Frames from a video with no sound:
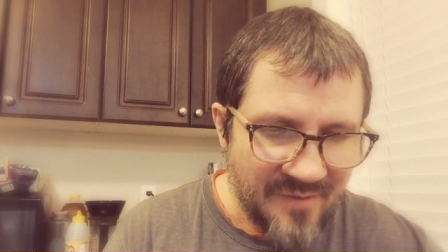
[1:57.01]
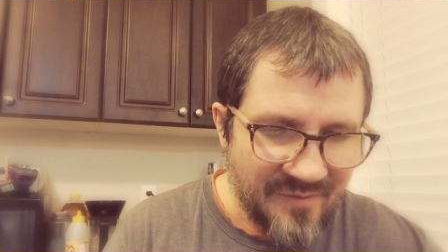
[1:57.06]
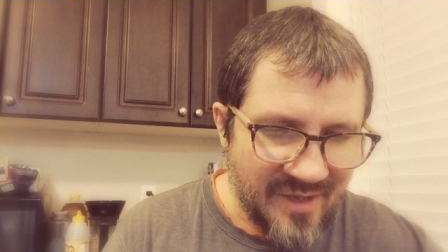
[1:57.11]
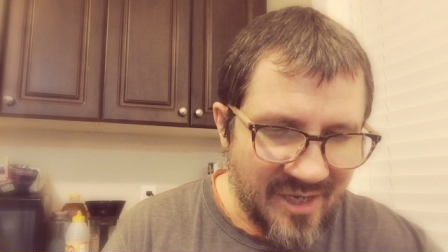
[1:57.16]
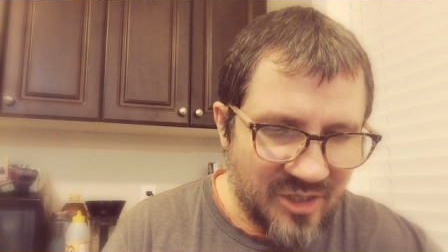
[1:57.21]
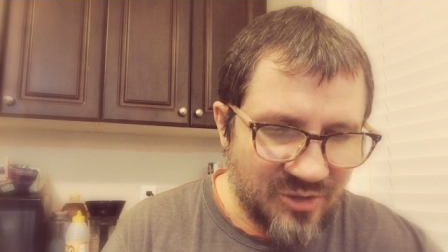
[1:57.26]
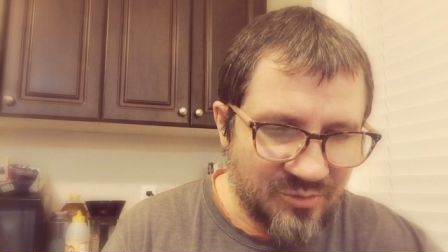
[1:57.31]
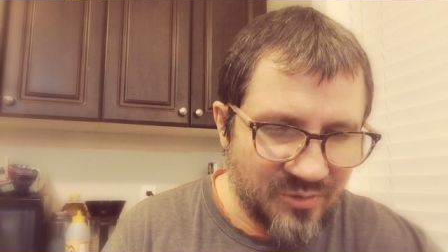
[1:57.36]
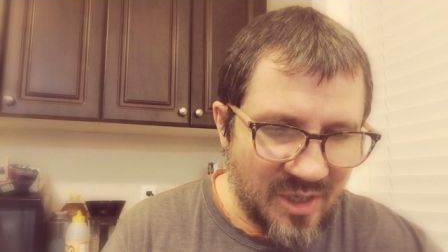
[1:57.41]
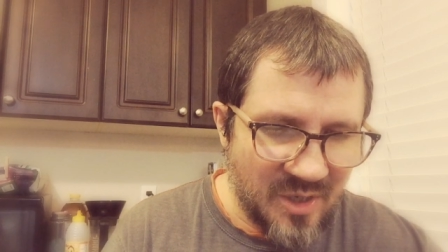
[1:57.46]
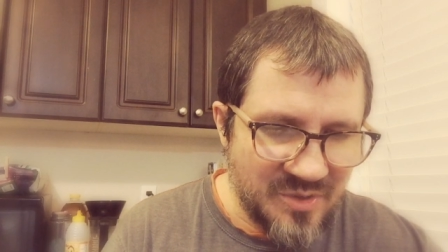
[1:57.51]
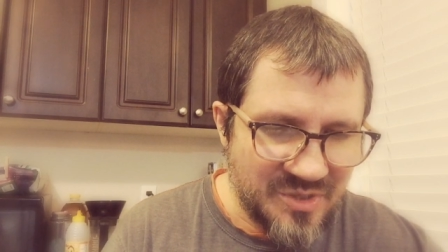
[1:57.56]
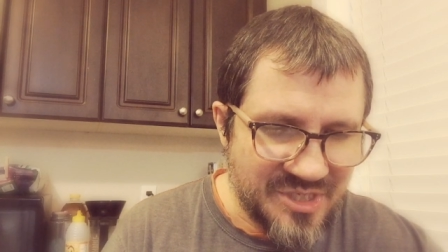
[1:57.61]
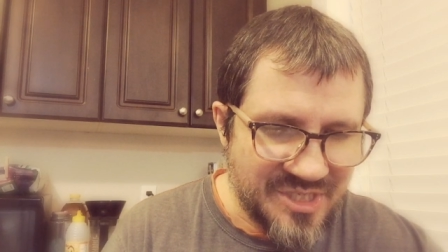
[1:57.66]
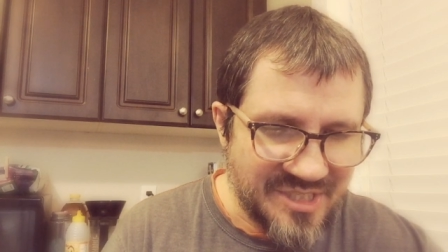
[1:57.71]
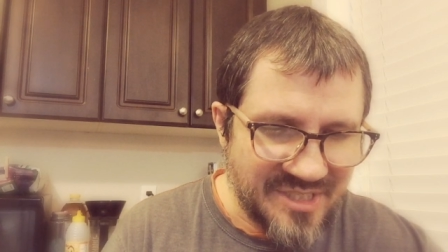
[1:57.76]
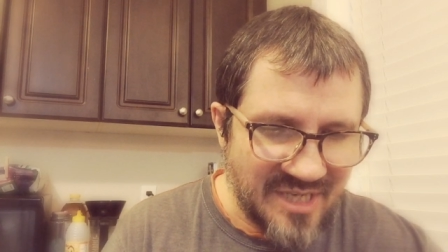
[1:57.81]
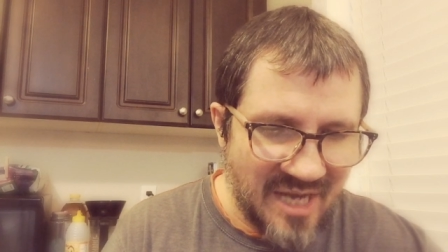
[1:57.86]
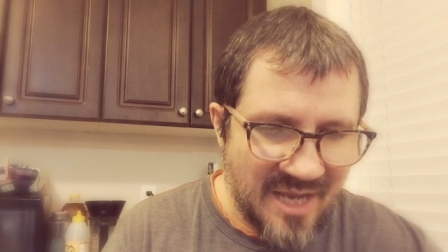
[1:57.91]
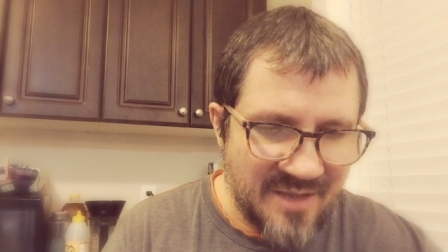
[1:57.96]
they crouch
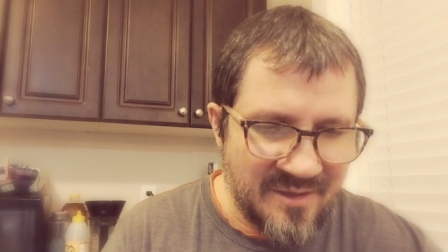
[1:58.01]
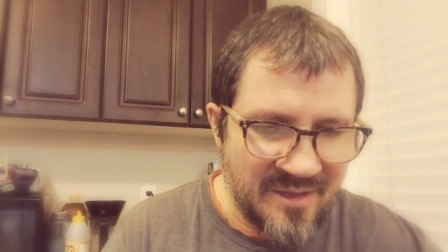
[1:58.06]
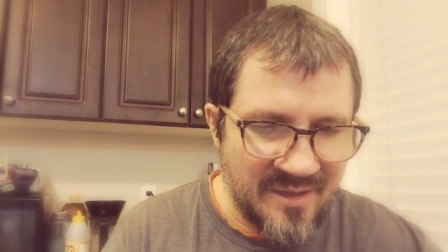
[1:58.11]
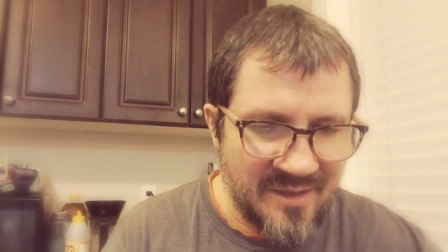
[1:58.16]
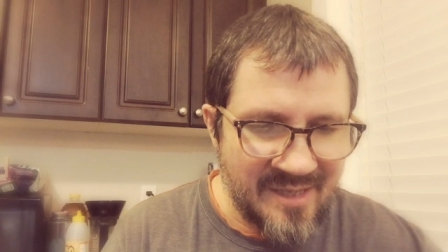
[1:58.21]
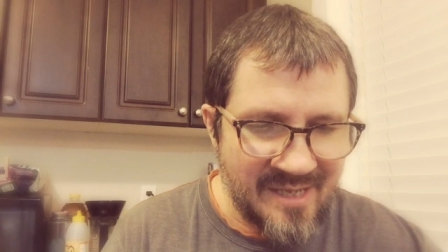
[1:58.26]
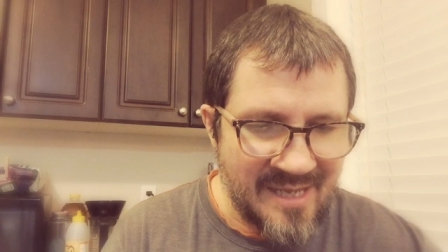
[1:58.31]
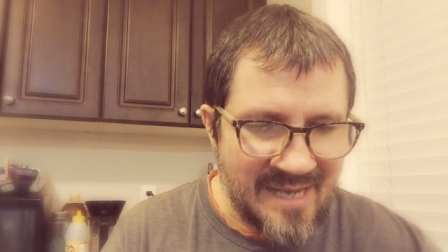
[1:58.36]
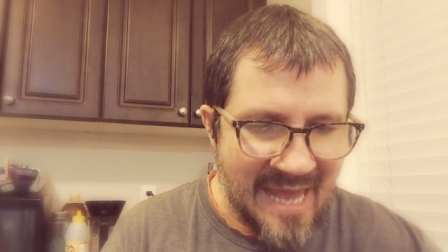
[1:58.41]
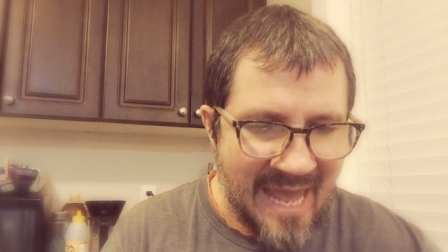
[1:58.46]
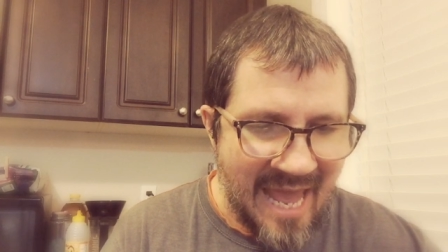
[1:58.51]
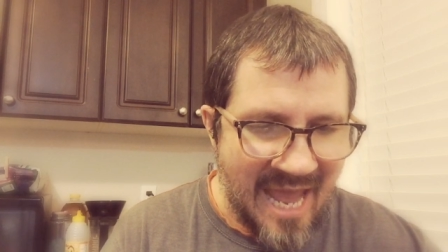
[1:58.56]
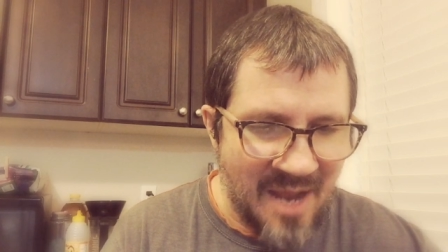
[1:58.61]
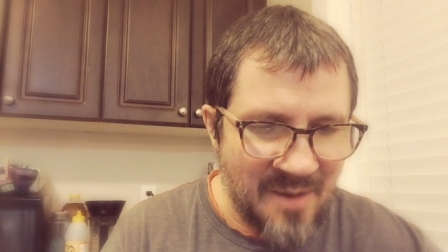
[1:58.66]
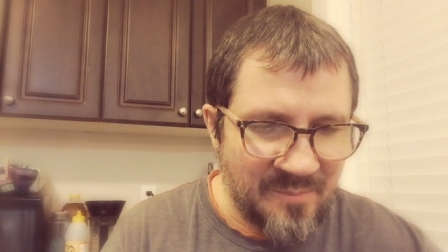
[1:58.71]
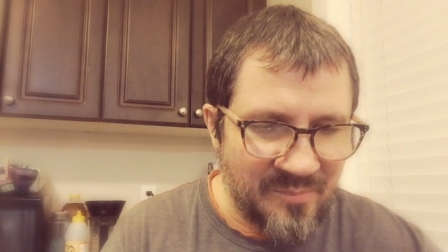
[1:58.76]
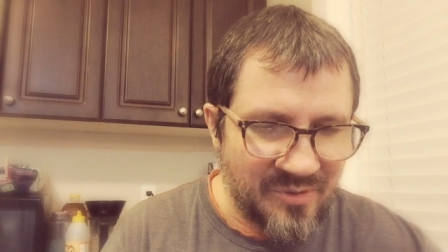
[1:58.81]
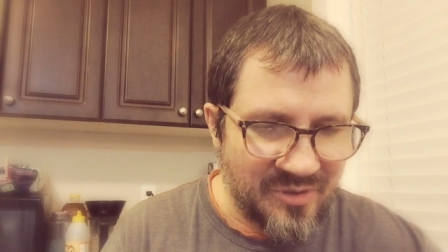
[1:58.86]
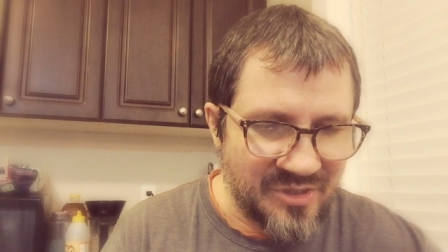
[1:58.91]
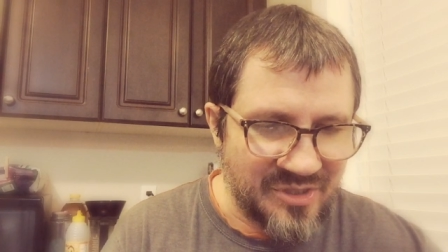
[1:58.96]
silently in
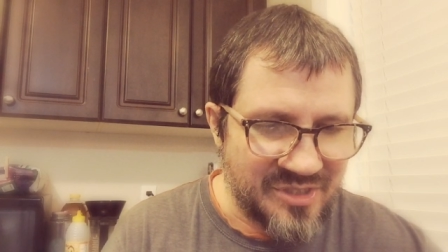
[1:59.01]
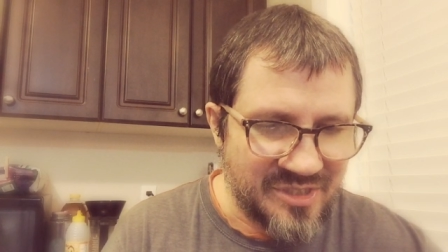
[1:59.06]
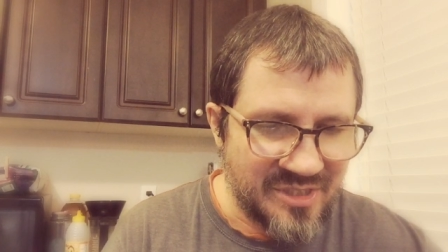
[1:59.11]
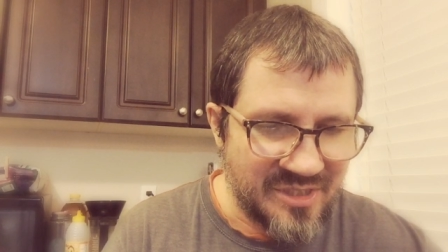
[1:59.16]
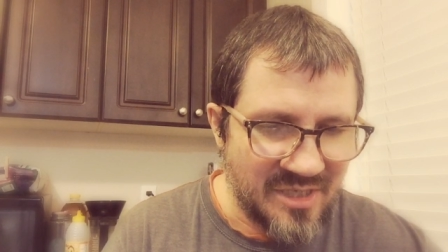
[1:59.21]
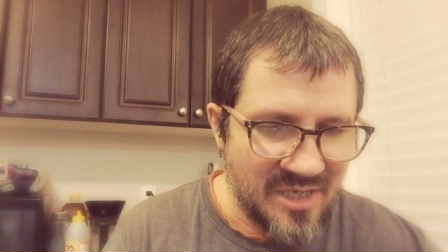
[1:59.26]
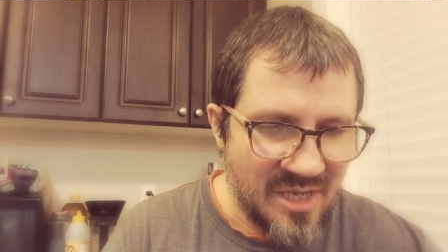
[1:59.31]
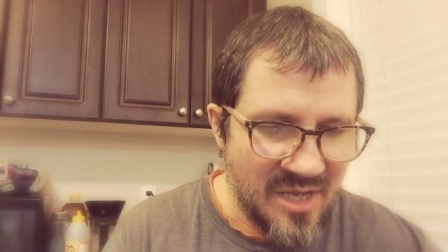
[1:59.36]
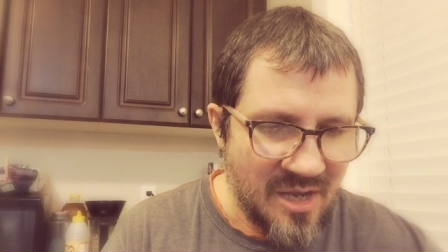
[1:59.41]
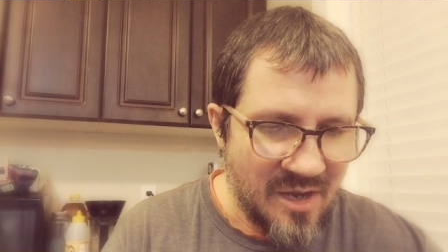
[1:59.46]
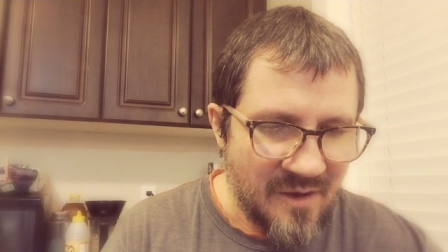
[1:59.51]
ambush